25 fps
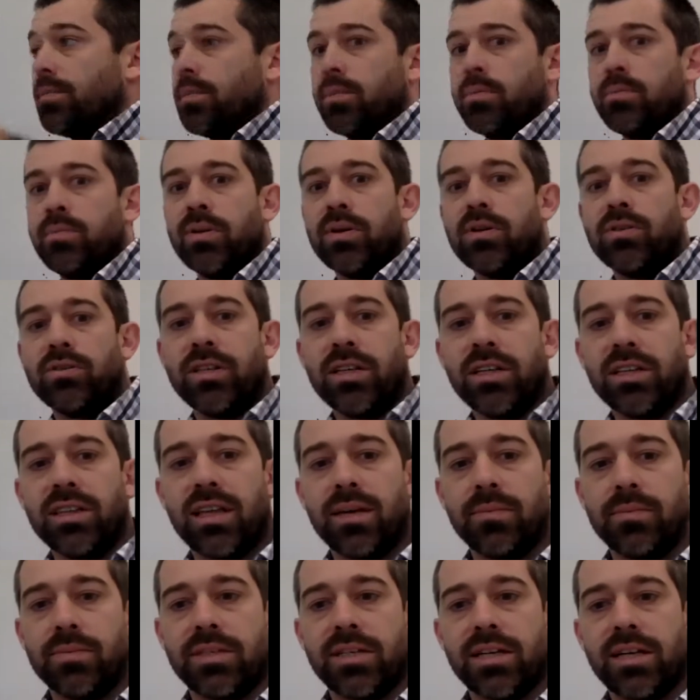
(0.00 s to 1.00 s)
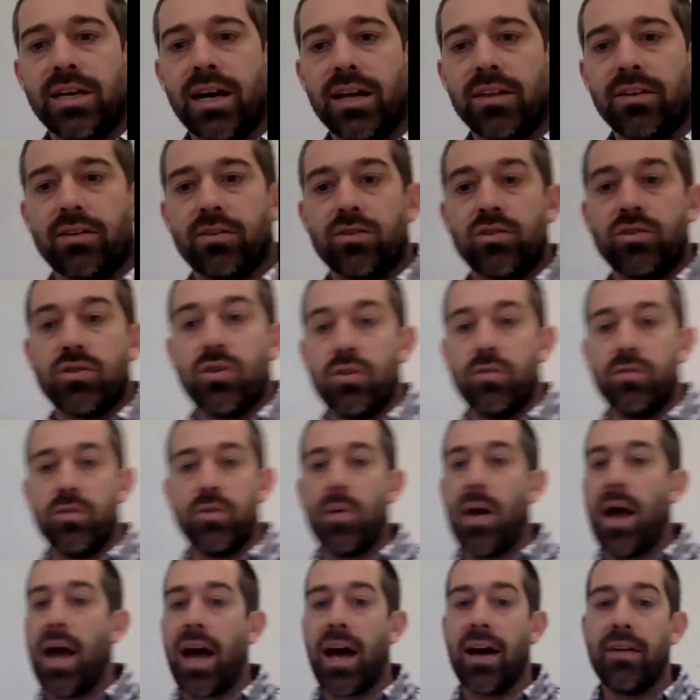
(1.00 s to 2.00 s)
building them together. So if you
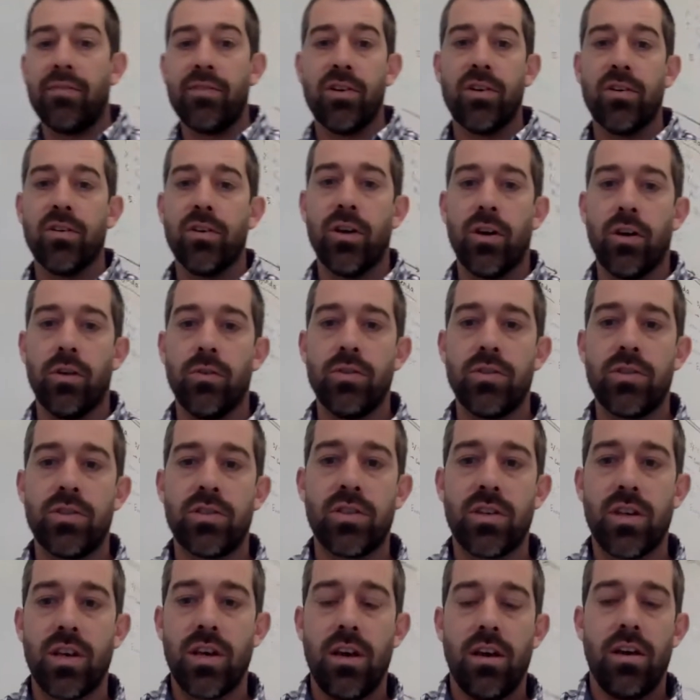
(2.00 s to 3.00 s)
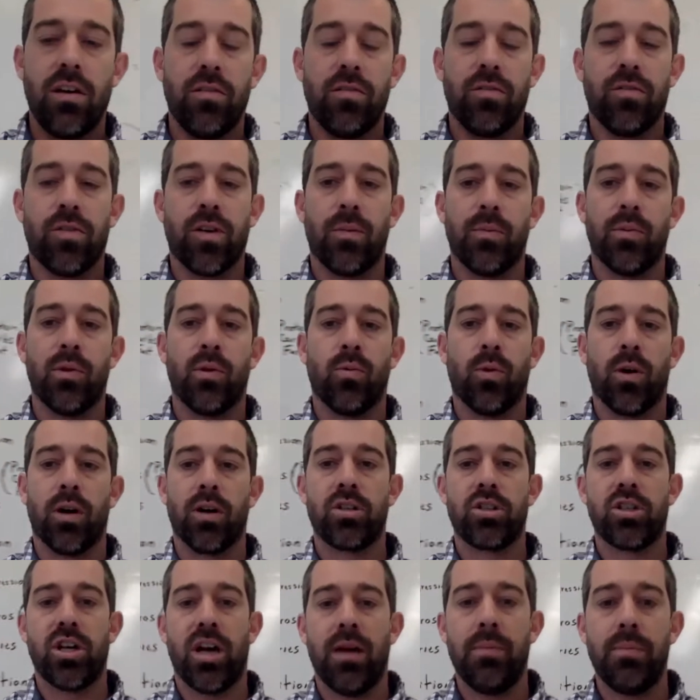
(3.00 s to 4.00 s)
have your notes from the
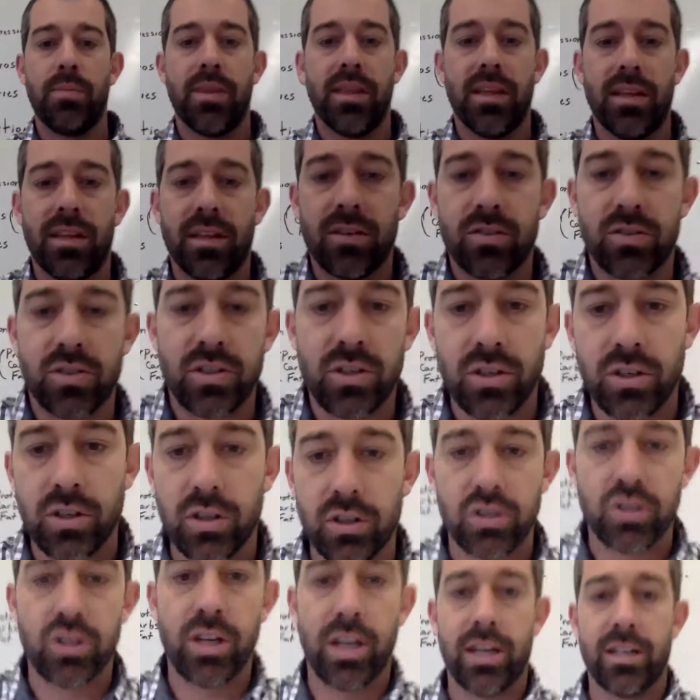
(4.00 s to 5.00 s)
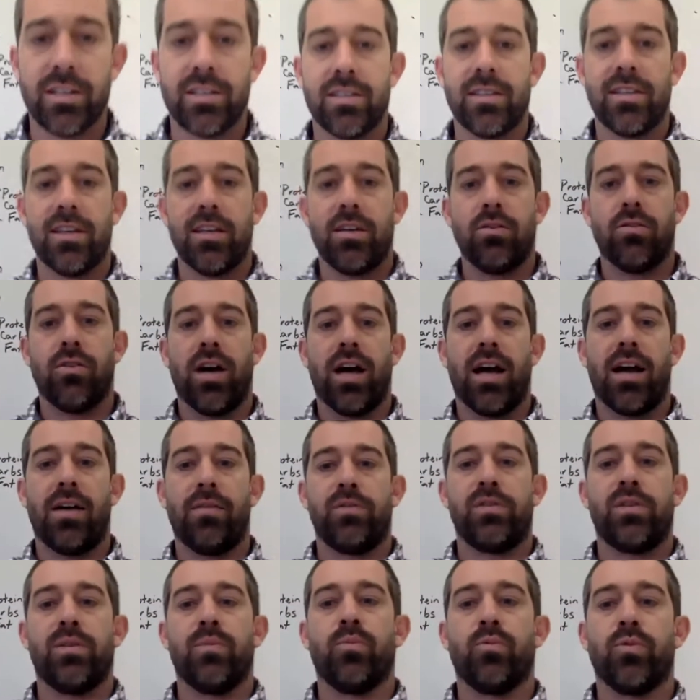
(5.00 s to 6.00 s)
workshop, then there's a good chance that you'll have
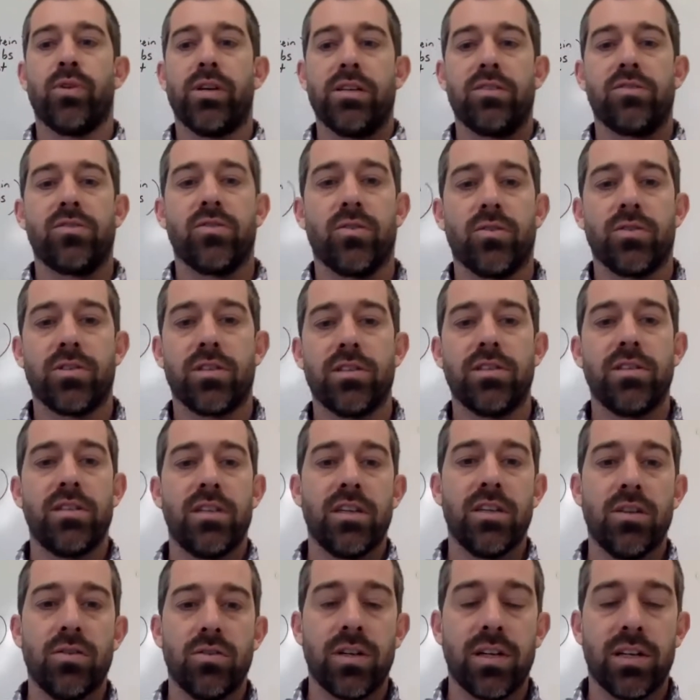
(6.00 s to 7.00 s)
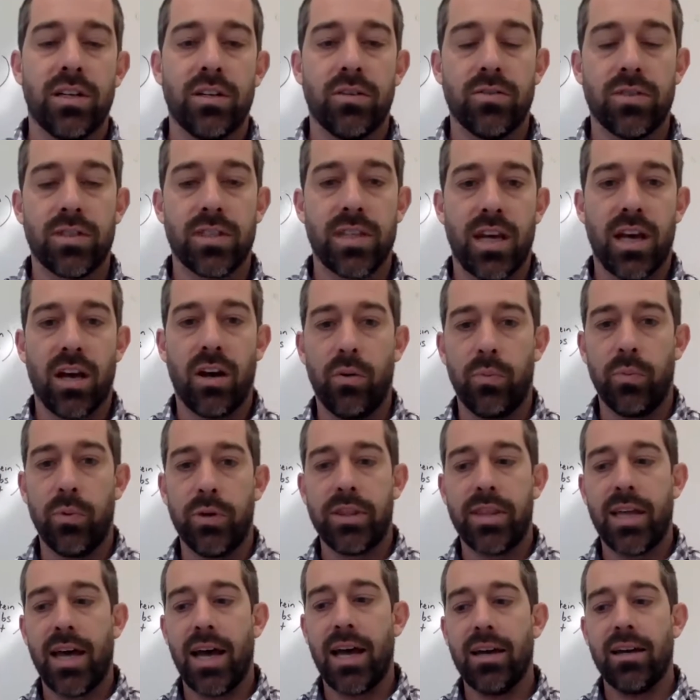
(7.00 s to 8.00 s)
some resources that you can use to help
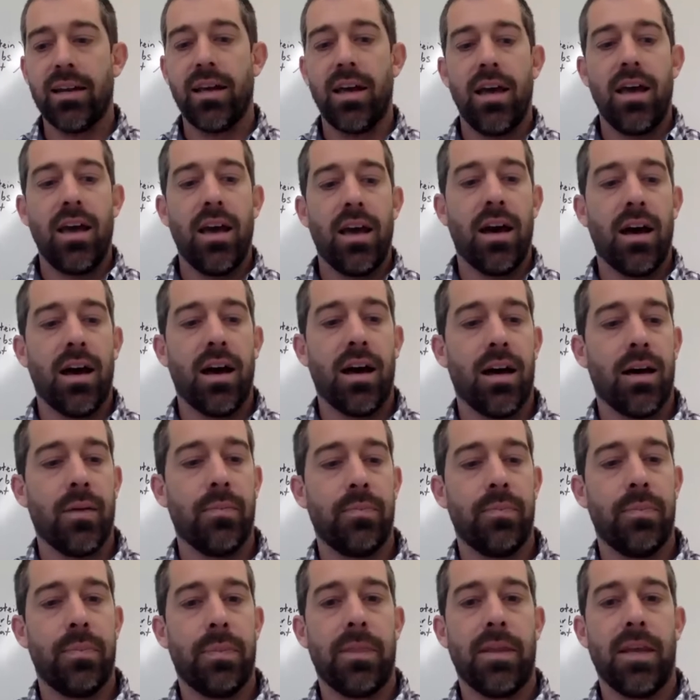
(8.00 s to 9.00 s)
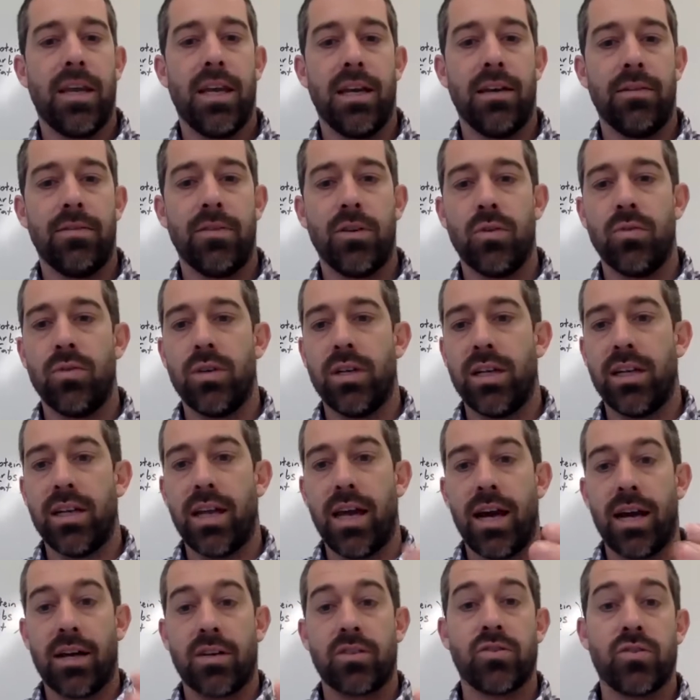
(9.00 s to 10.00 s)
with that. If you need
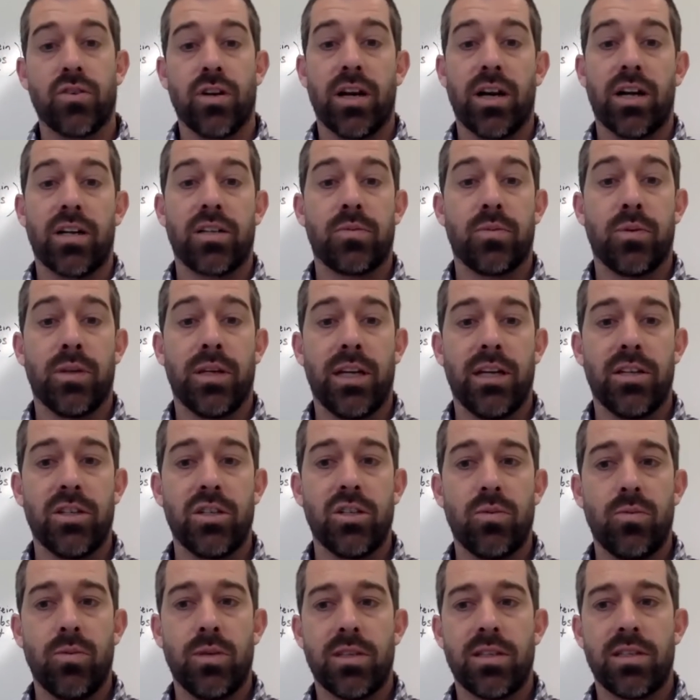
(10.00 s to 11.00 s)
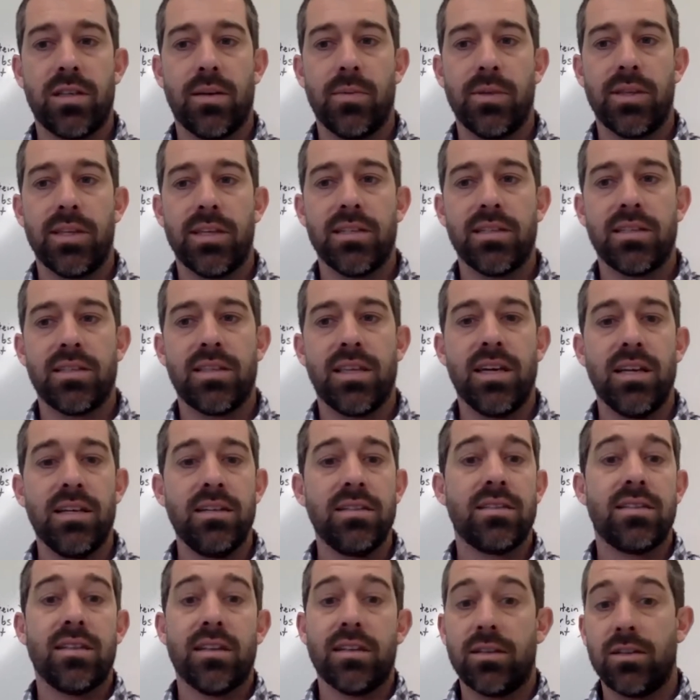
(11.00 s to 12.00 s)
extra explanation with some of these
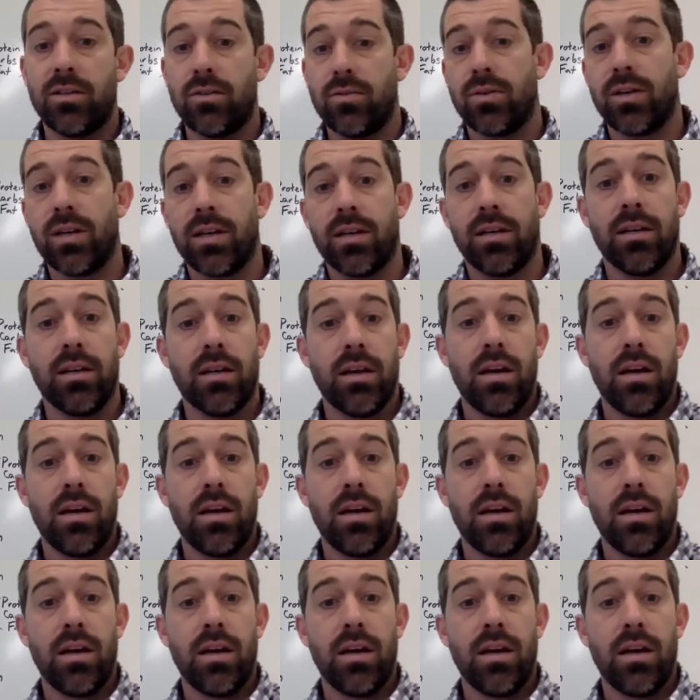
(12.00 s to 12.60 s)
things, then you can,